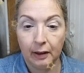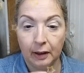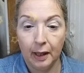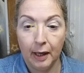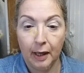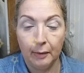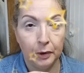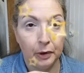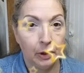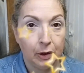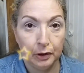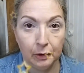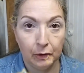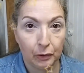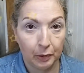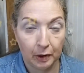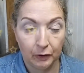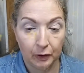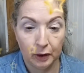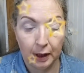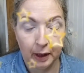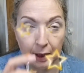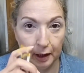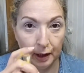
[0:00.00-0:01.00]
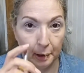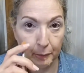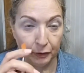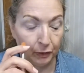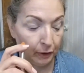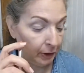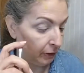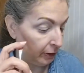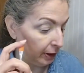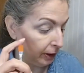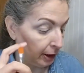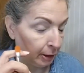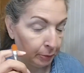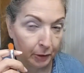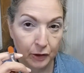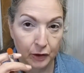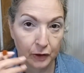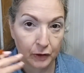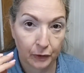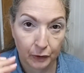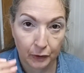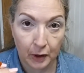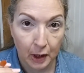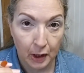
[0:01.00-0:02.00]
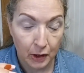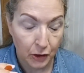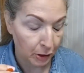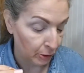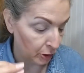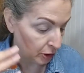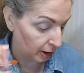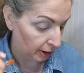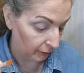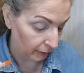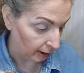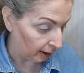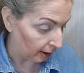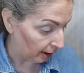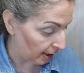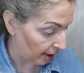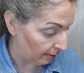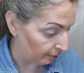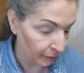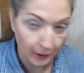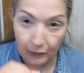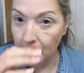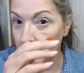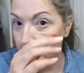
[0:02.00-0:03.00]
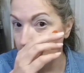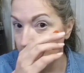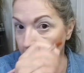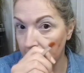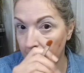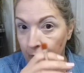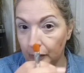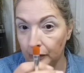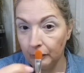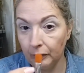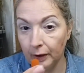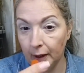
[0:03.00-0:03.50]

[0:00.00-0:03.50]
You can use whatever you like. I prefer these synthetic brushes for shimmer shades because it's a little stiffer.